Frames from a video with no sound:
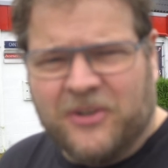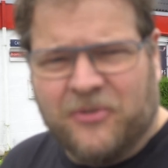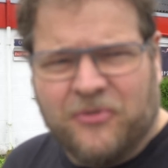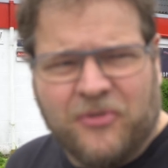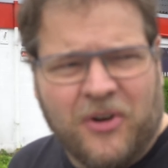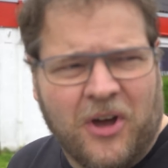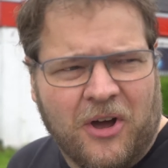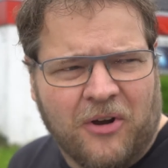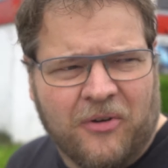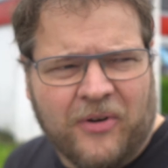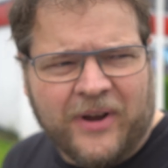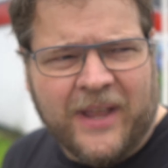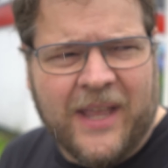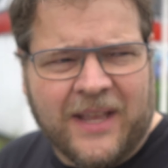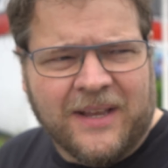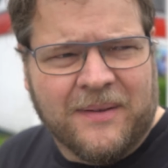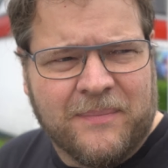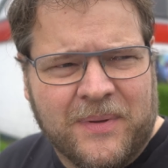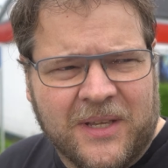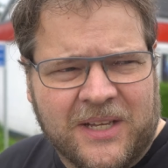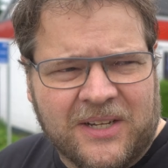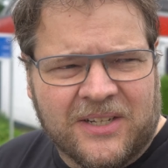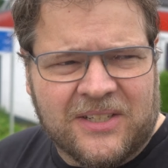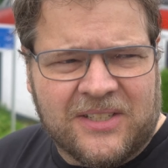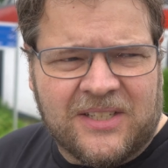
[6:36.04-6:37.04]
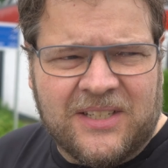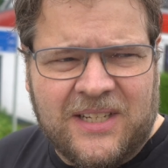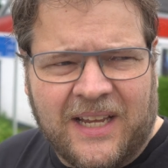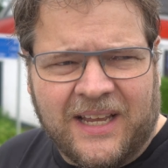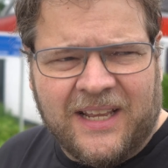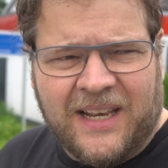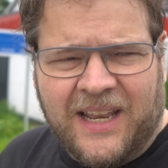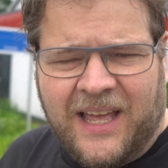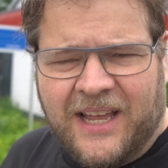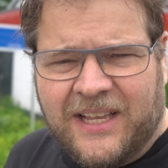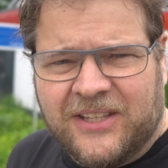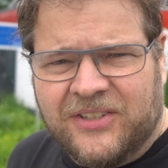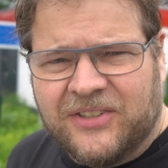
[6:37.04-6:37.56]
be rowing because
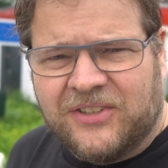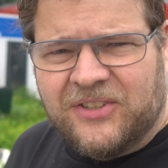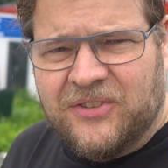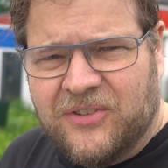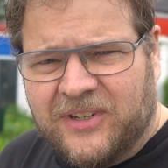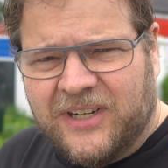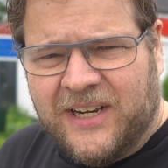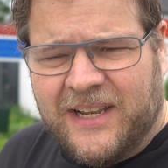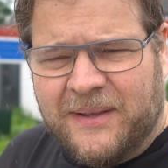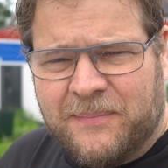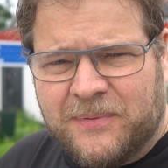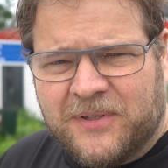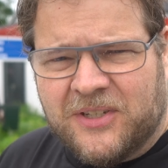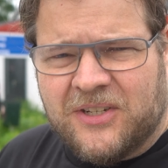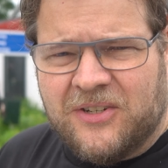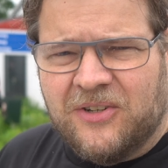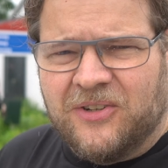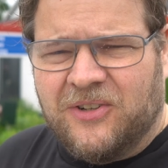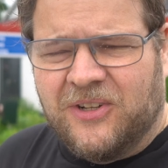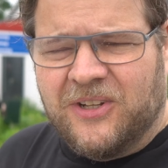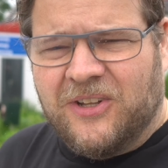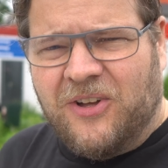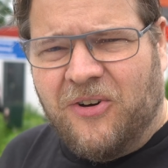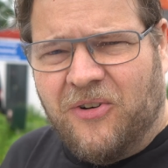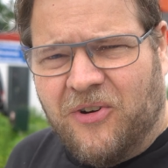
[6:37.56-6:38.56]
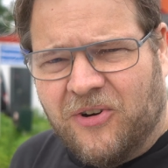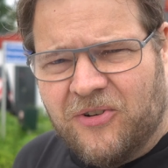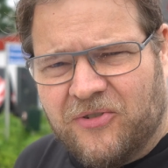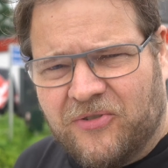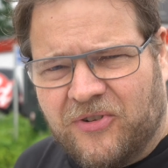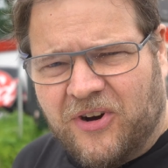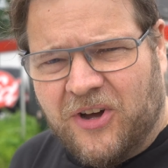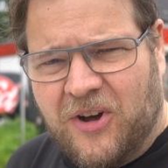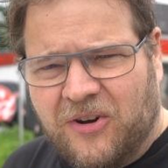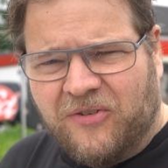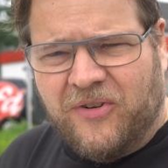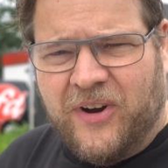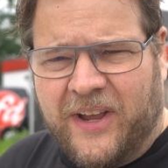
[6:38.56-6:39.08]
I like to do elliptical or
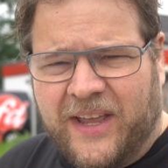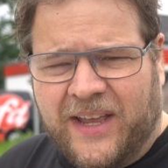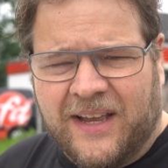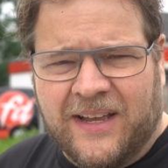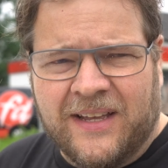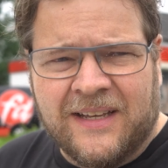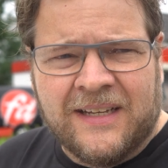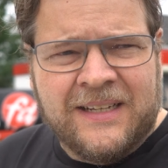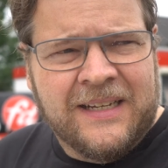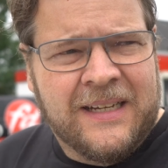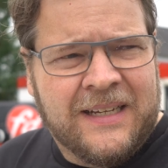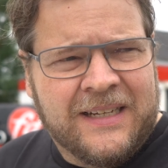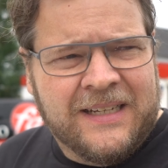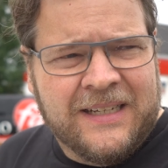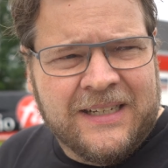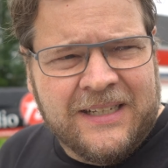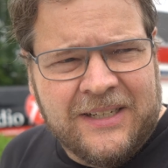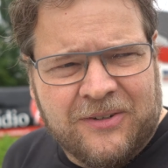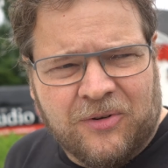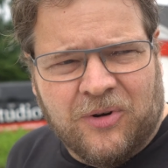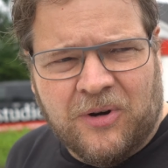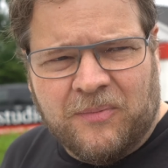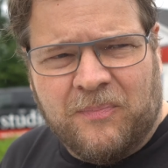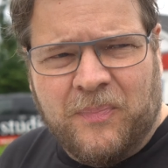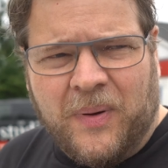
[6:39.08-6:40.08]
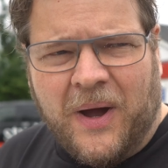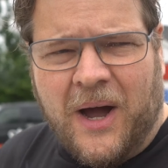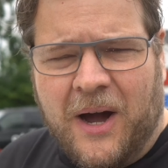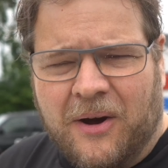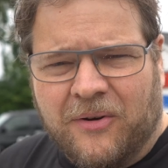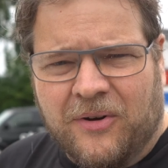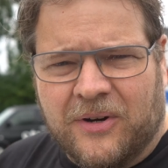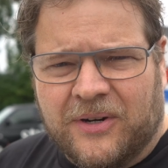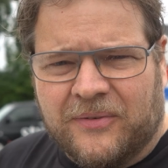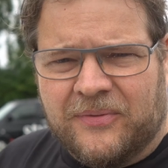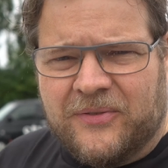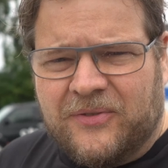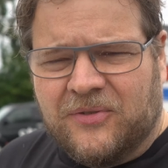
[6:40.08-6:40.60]
rowing or
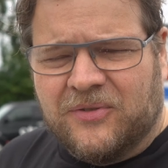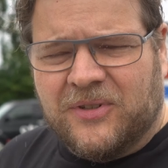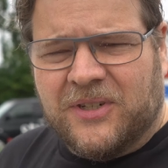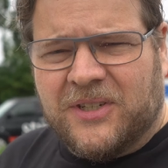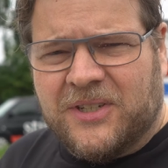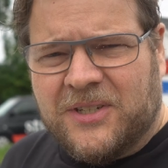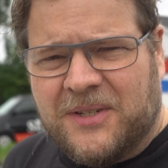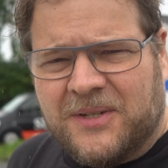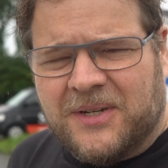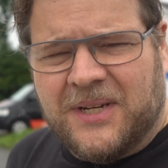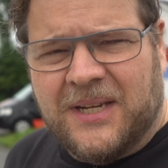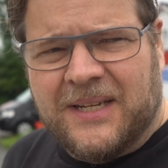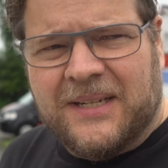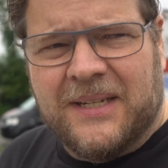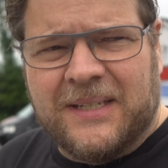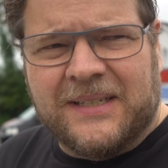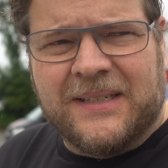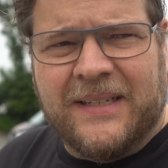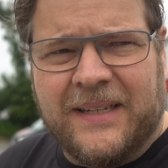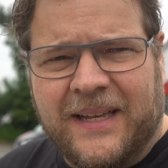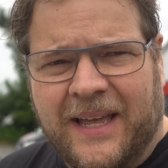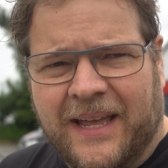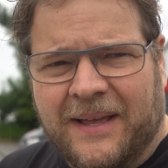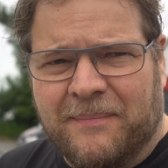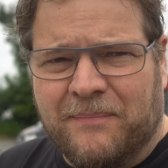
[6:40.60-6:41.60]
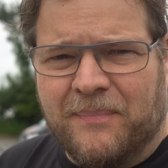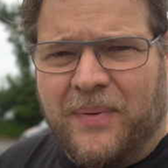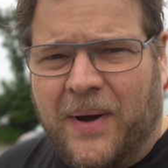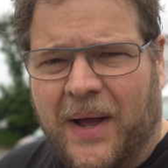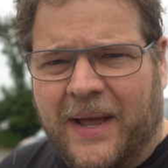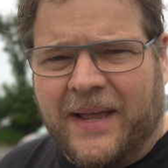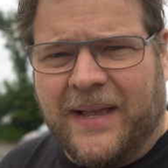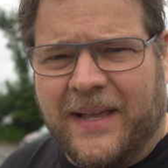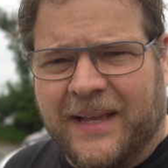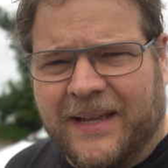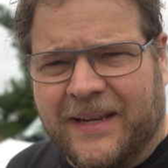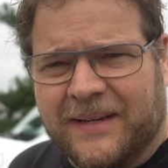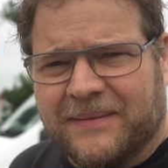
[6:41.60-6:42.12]
power, of course and
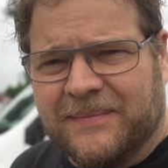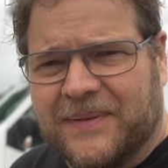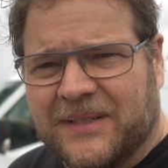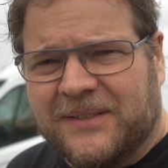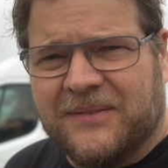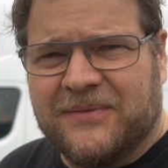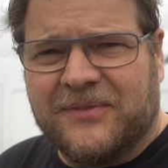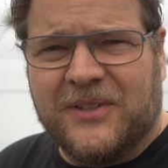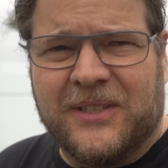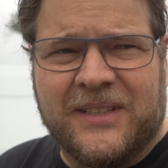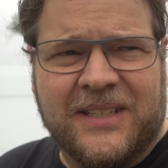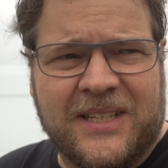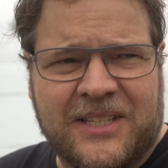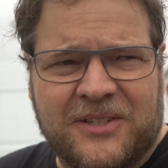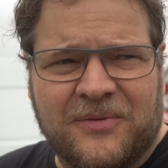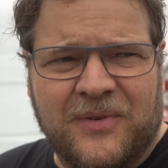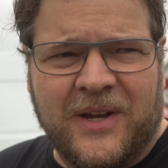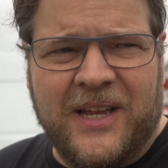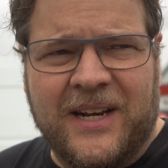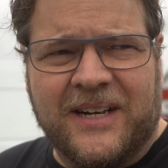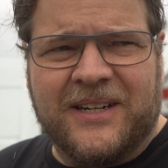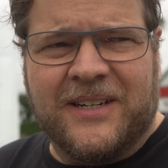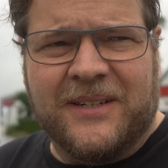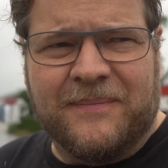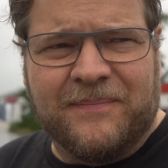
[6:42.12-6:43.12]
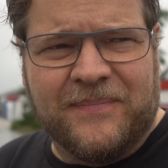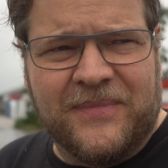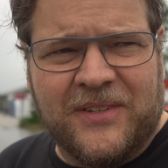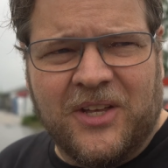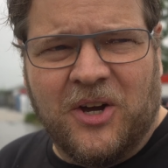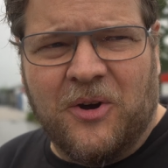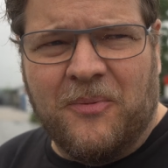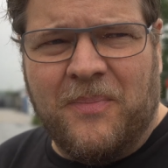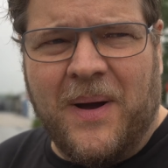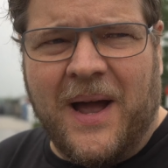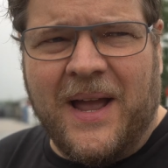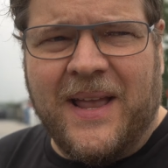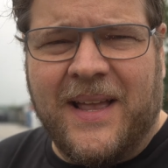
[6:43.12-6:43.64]
biking. But with this weather,
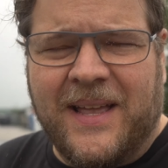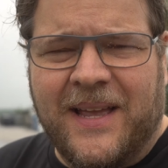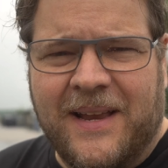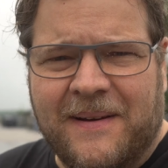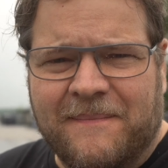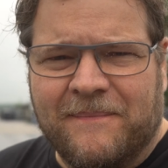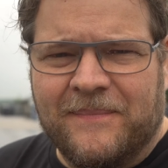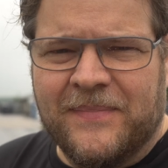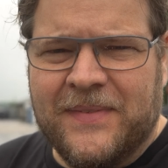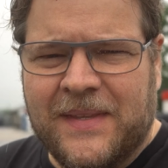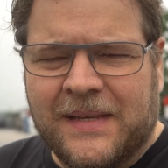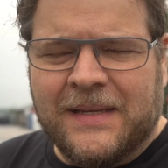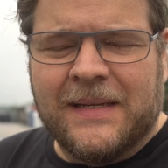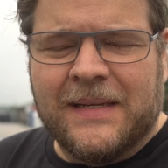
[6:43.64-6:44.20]
no biking.